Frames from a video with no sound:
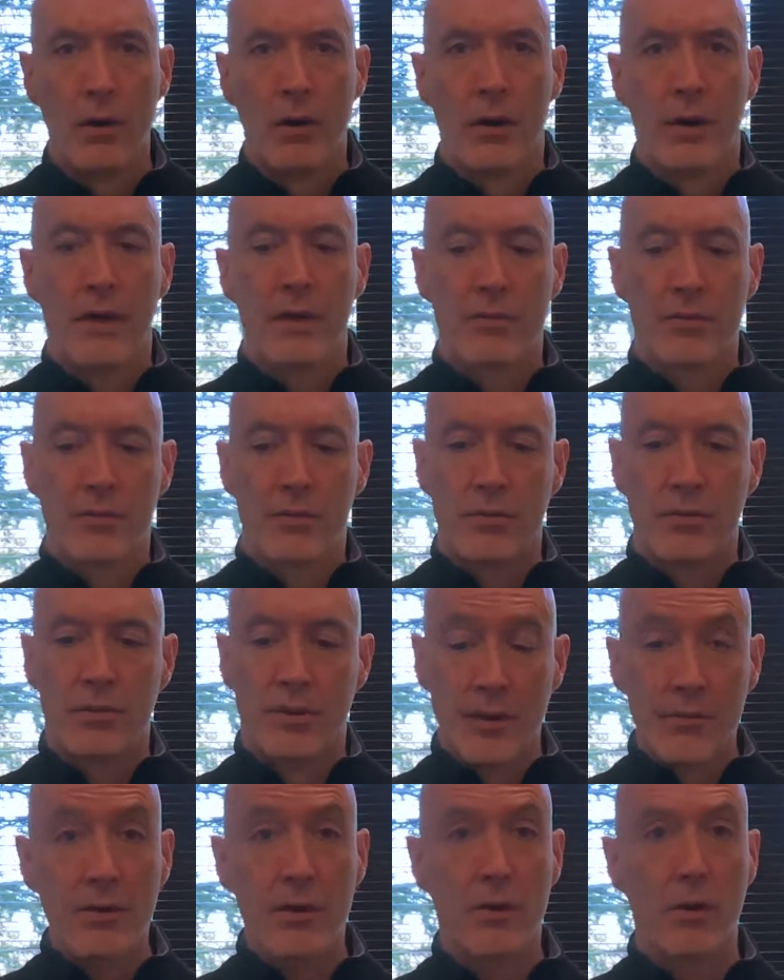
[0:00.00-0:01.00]
It's
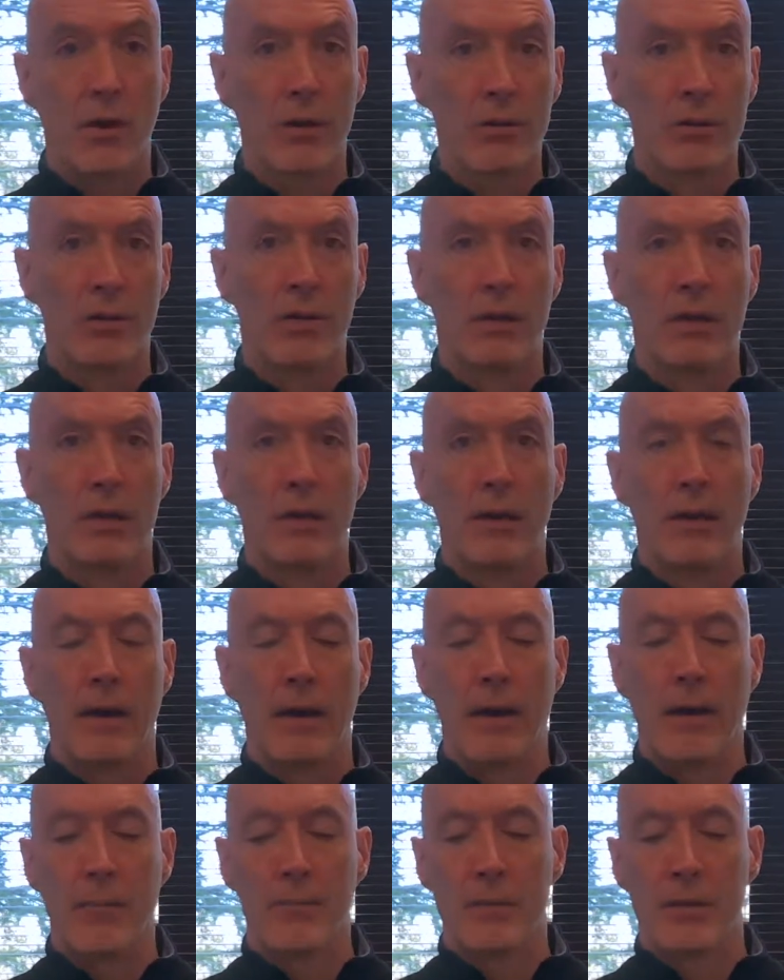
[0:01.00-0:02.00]
difficult
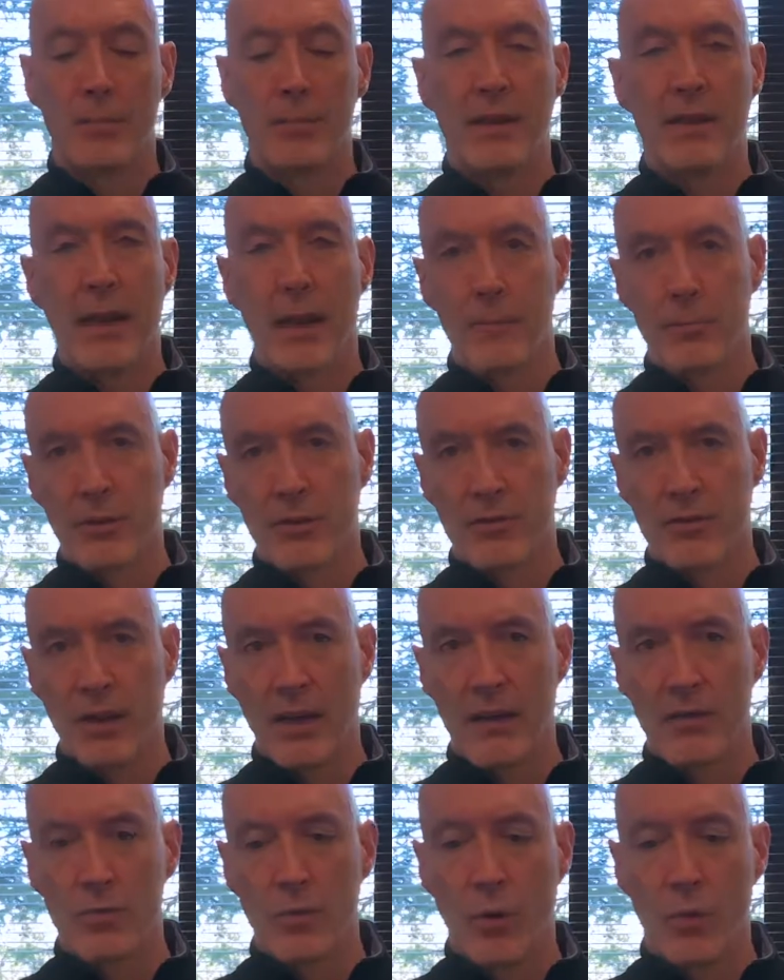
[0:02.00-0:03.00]
to be that
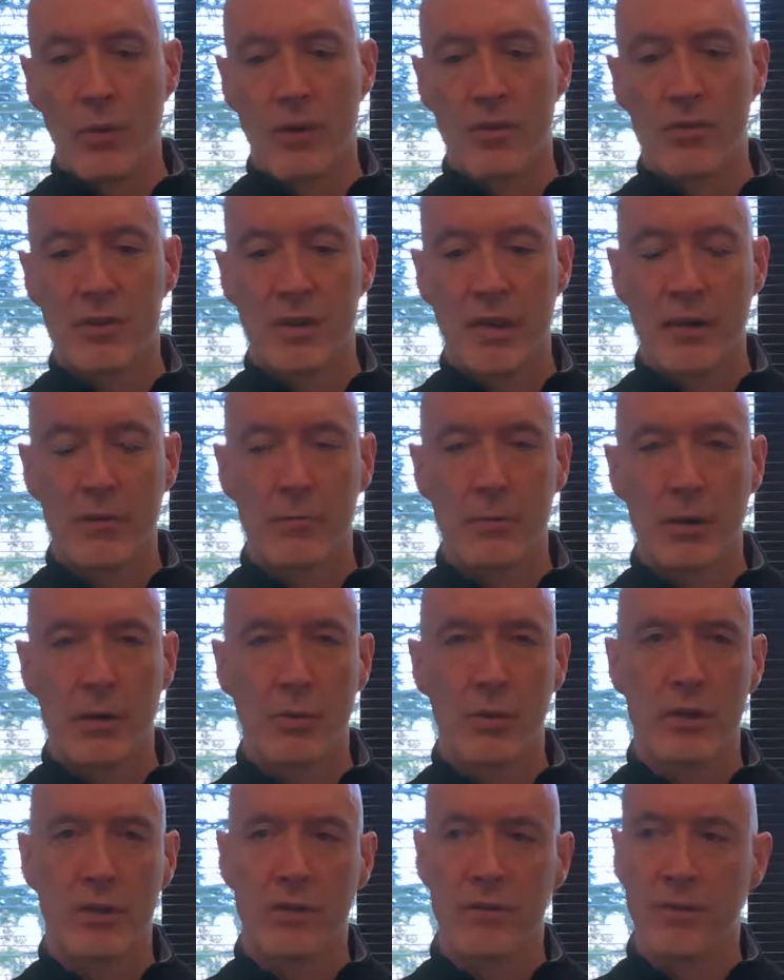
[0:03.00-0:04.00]
precise. Well, with Shakespeare,
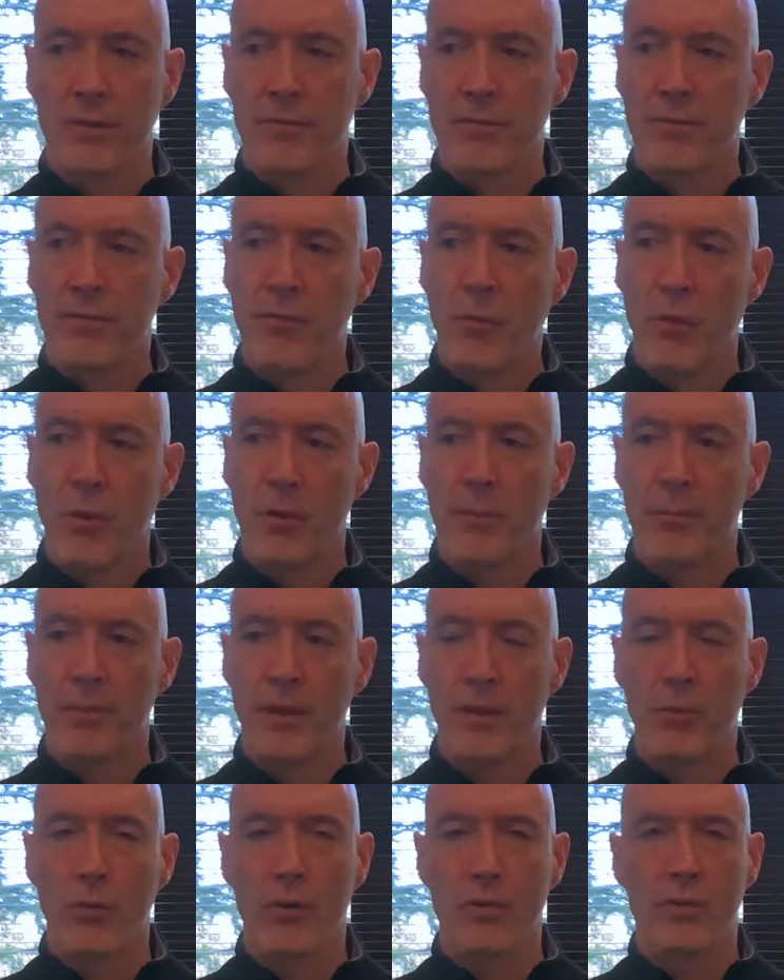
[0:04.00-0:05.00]
which is a form
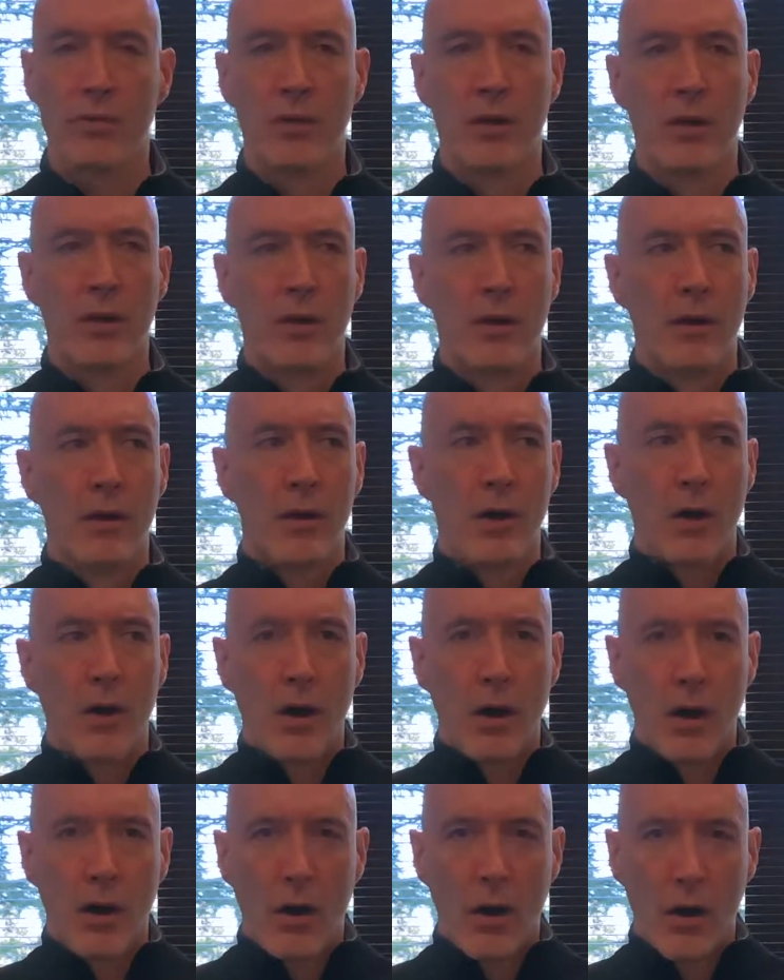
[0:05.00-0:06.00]
that was
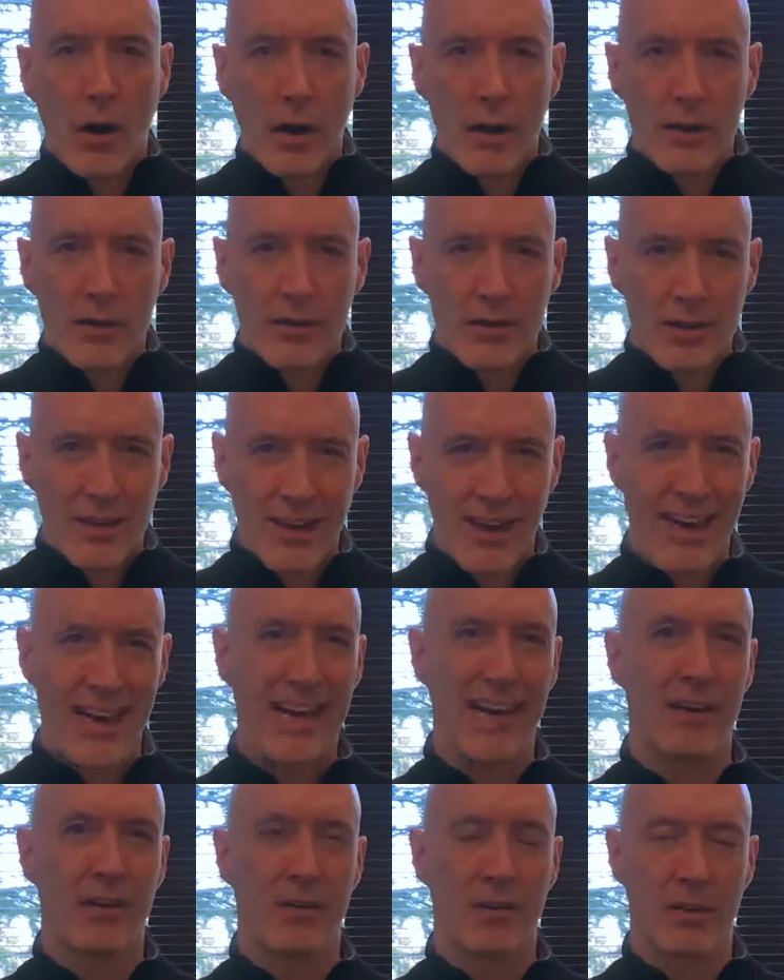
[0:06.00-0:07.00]

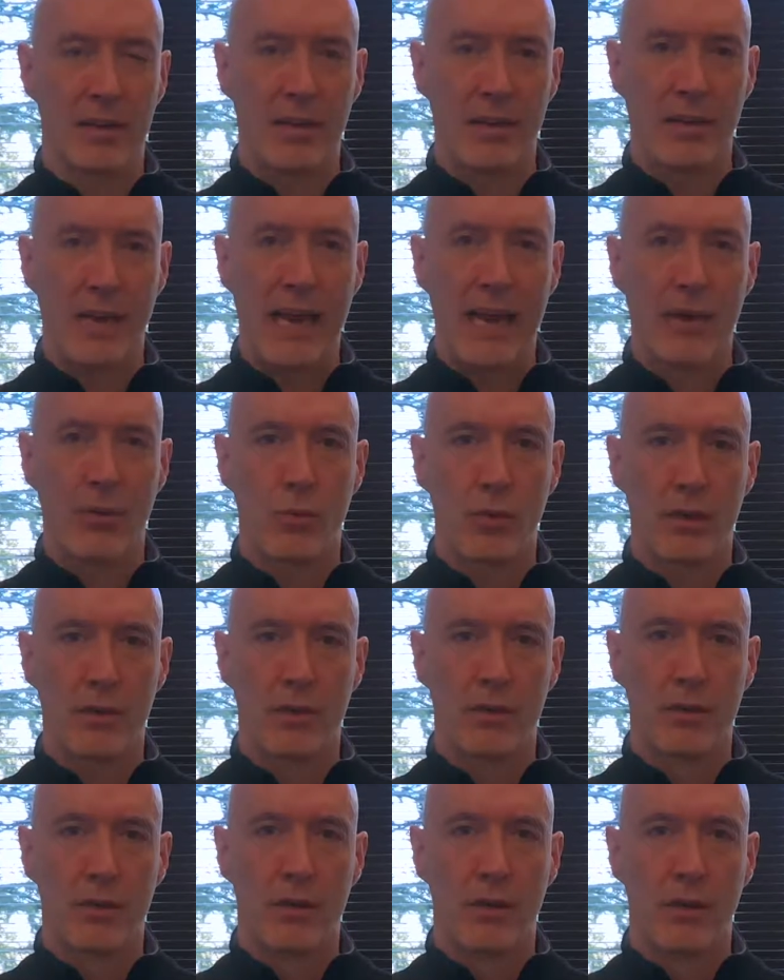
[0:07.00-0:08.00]
entirely
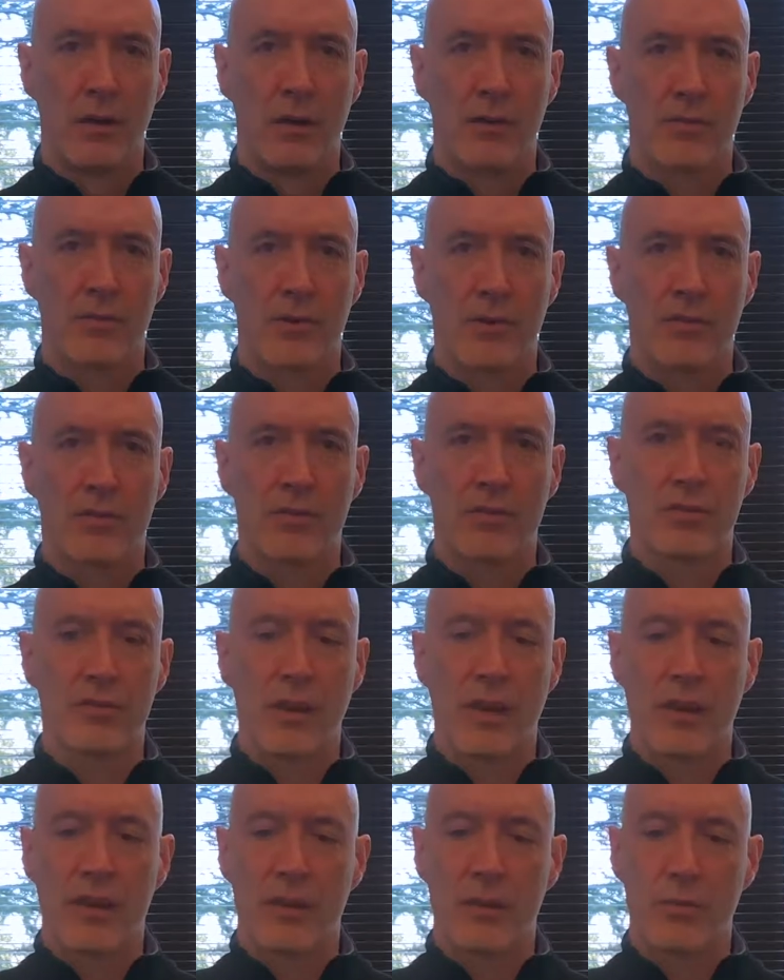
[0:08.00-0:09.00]
language for a
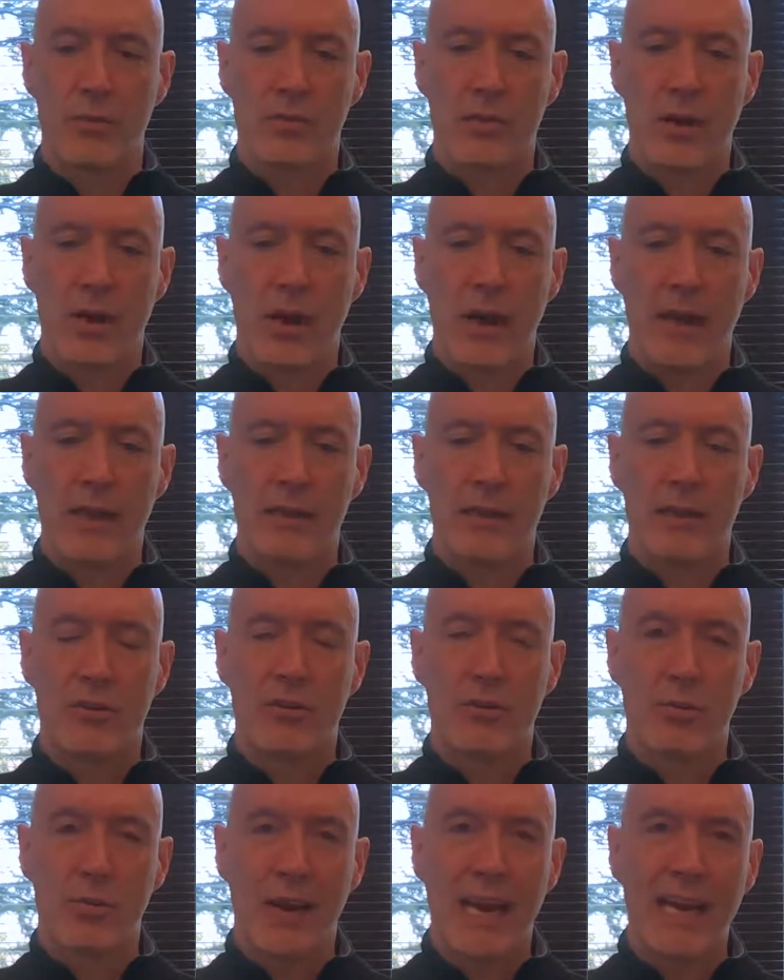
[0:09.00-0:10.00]
society that was highly
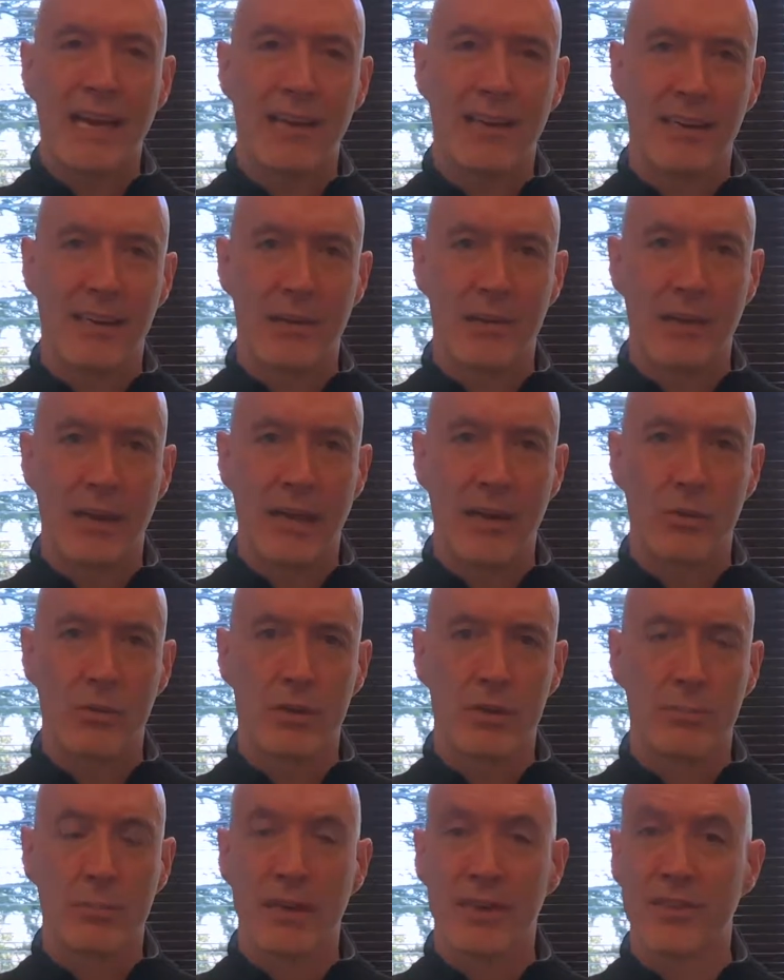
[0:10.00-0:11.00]
trained in
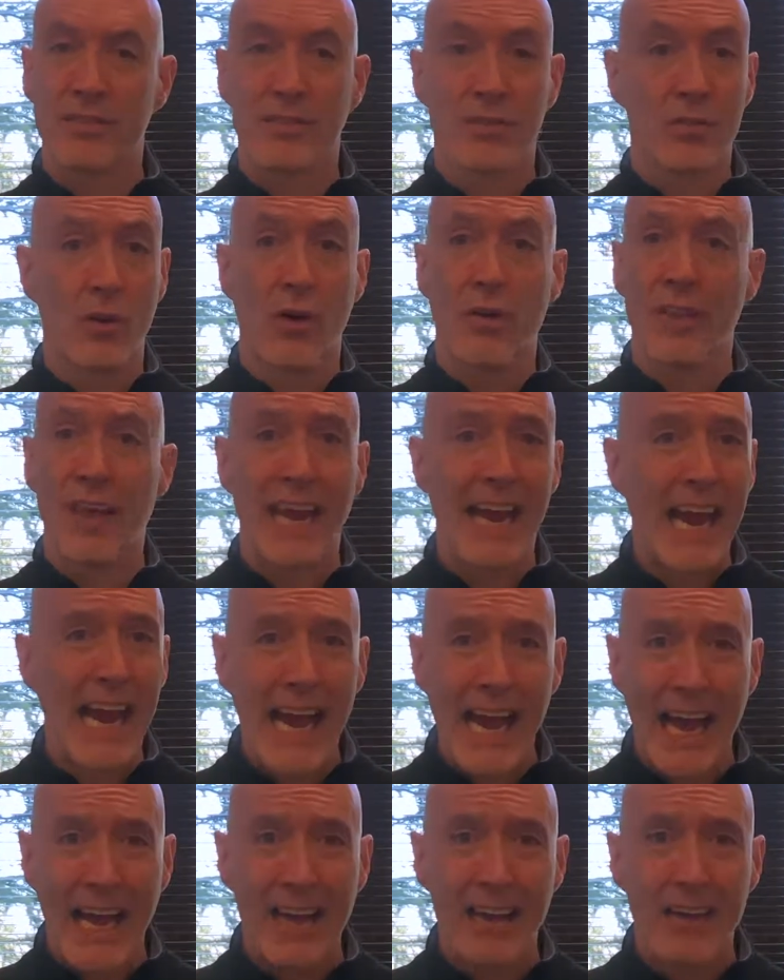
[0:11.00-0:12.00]
language because it's all they
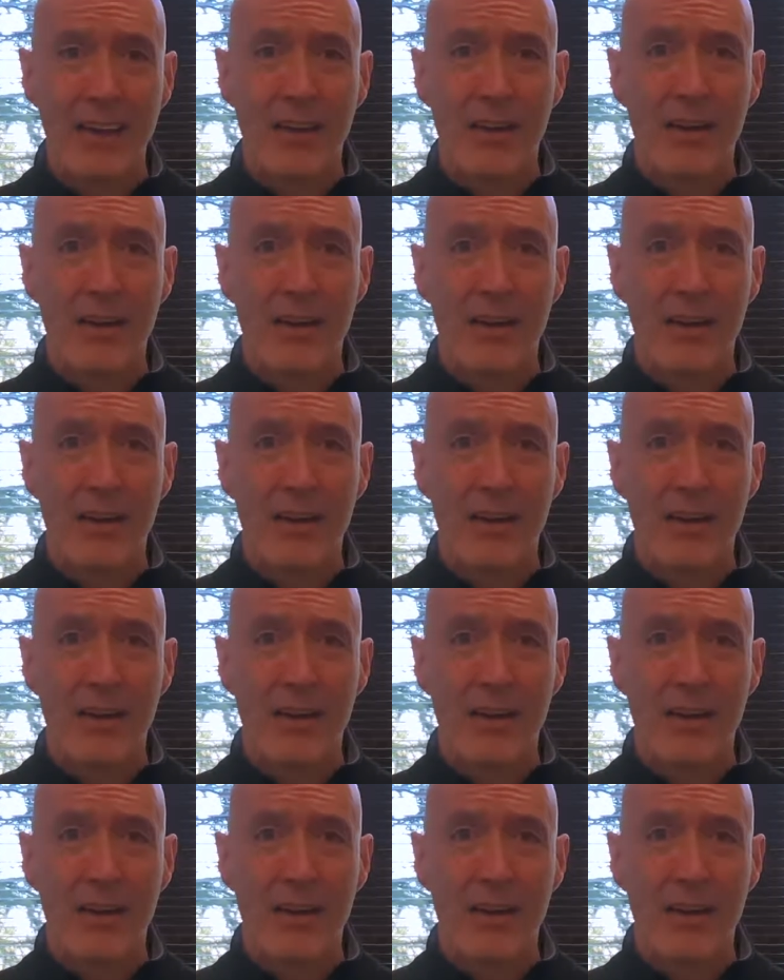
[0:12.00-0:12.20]
had,